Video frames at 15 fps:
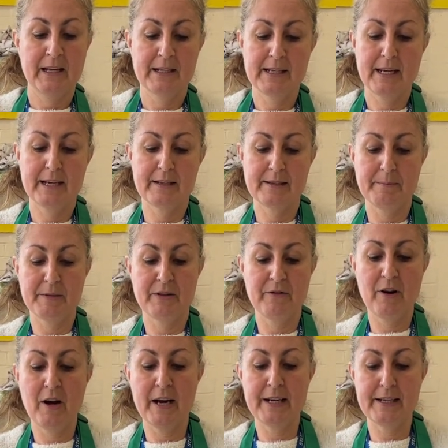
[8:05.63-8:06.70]
Take some of the
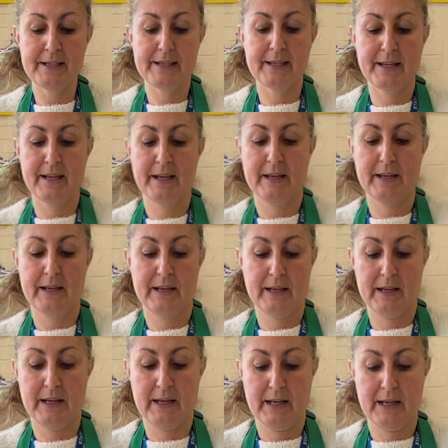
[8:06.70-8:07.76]
rice
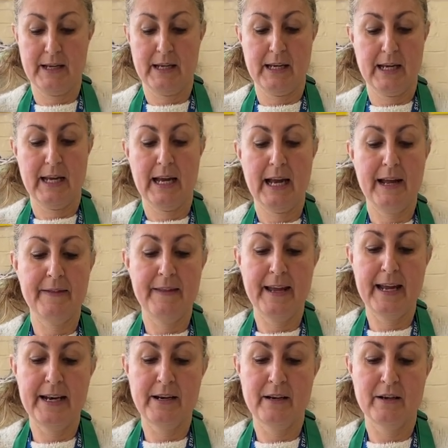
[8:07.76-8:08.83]
and
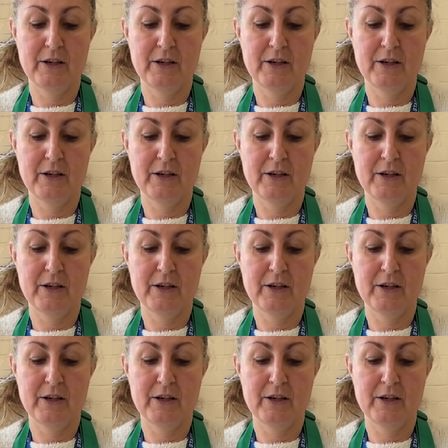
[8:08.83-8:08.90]
then